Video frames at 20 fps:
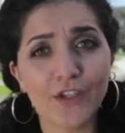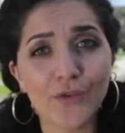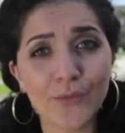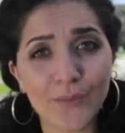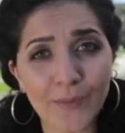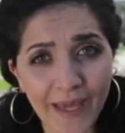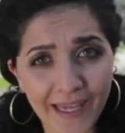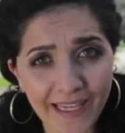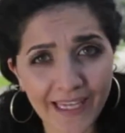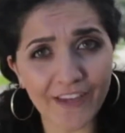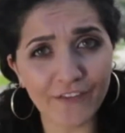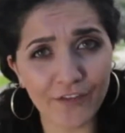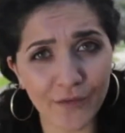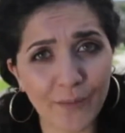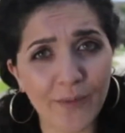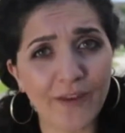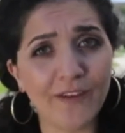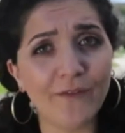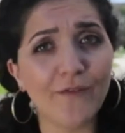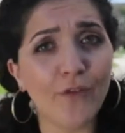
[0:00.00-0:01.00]
You may
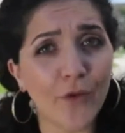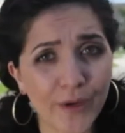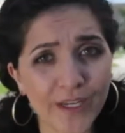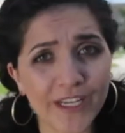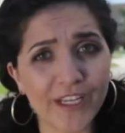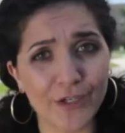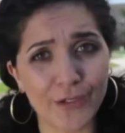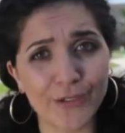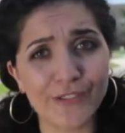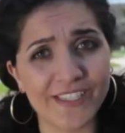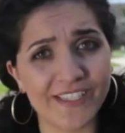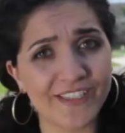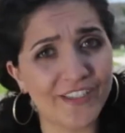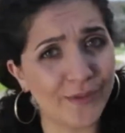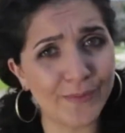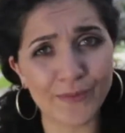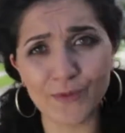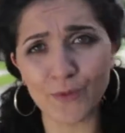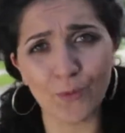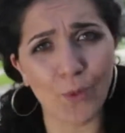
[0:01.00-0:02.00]
even be voiding your
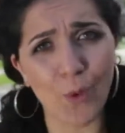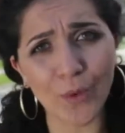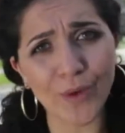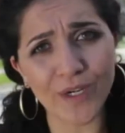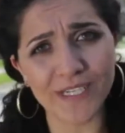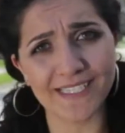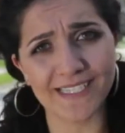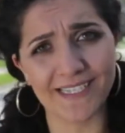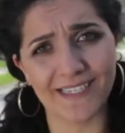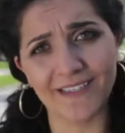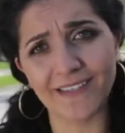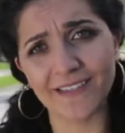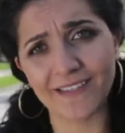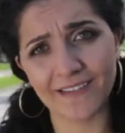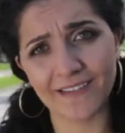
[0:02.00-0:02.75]
system's warranty.